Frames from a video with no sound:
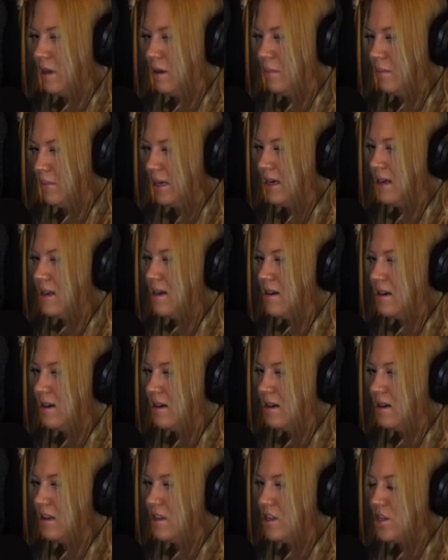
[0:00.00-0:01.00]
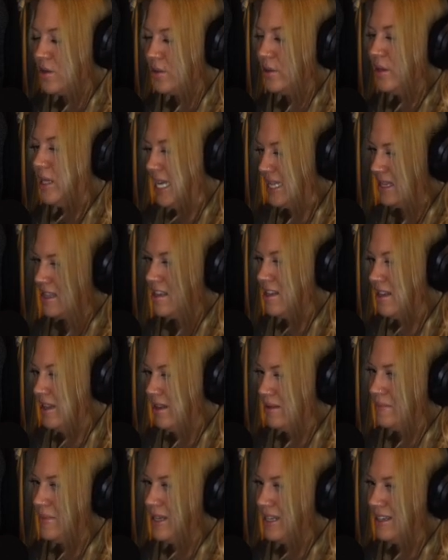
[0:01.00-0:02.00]
But you let the
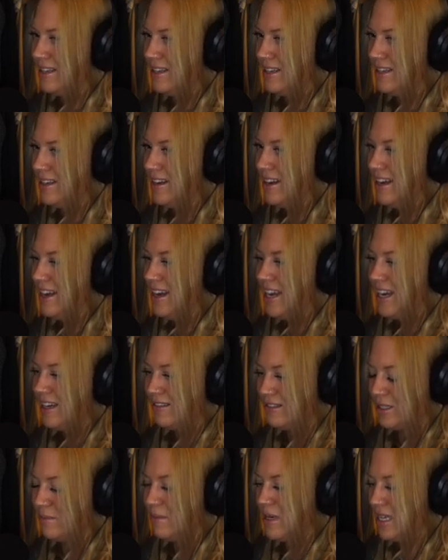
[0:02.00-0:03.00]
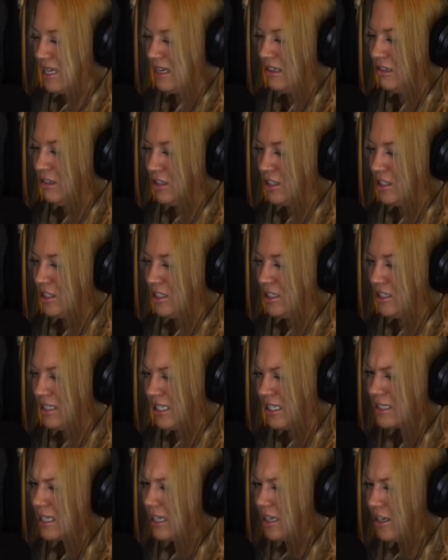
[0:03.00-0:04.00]
opinion of somebody else
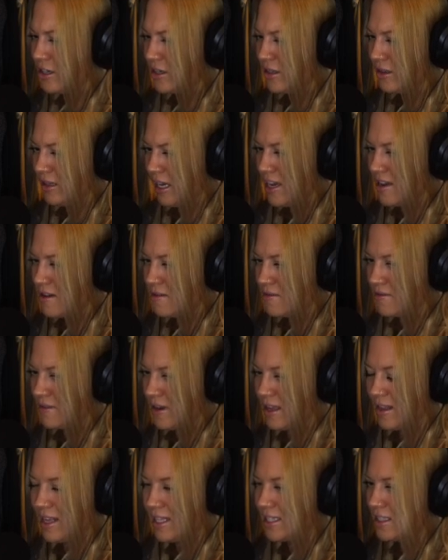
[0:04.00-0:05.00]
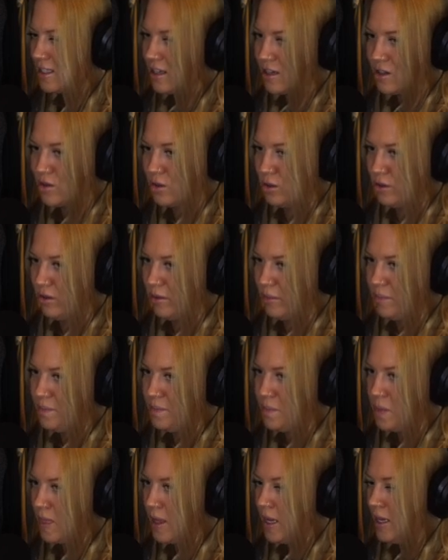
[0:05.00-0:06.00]
dictate your life, and that's not cool.
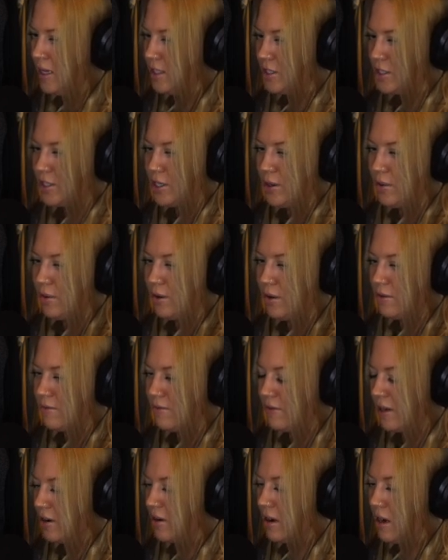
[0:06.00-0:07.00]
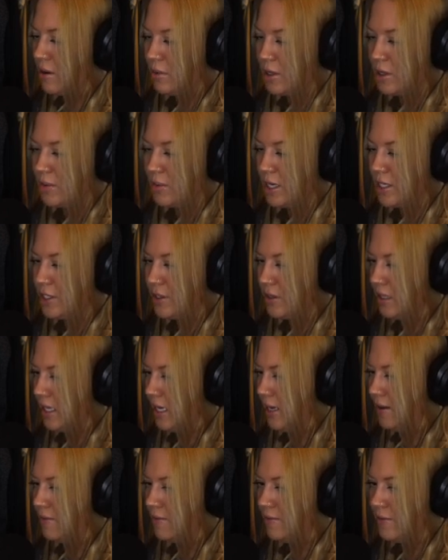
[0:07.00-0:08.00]
So figure out what you want to do in
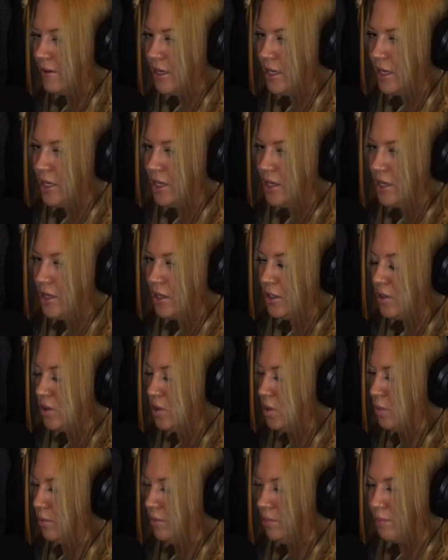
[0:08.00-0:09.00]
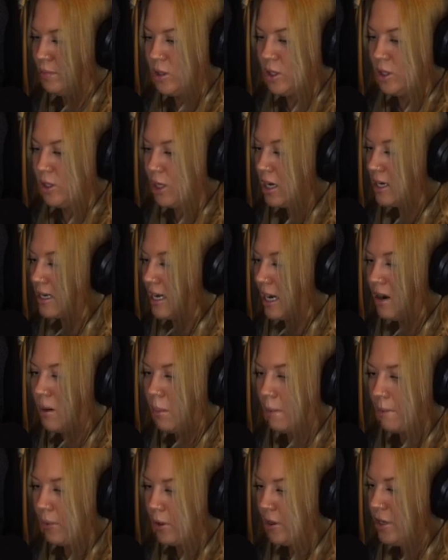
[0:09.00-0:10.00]
life, block
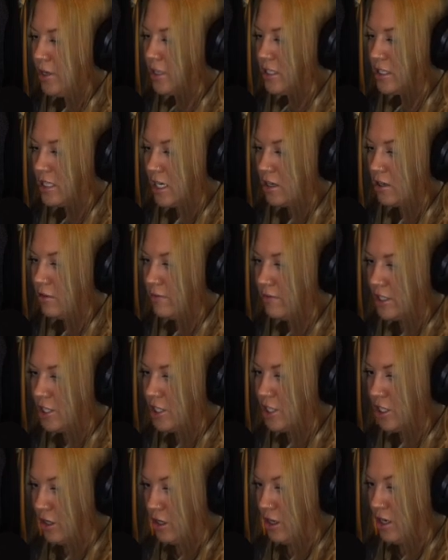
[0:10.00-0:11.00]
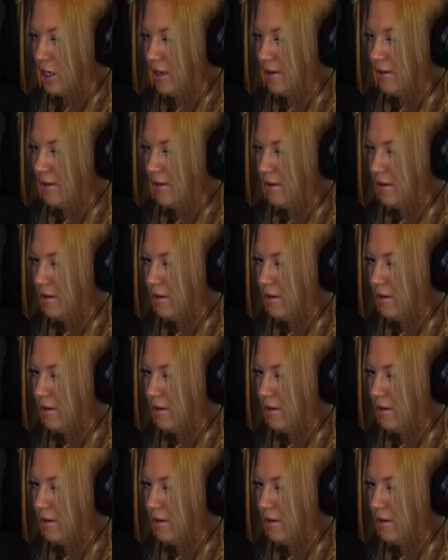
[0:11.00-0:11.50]
out, put your tunnel vision on,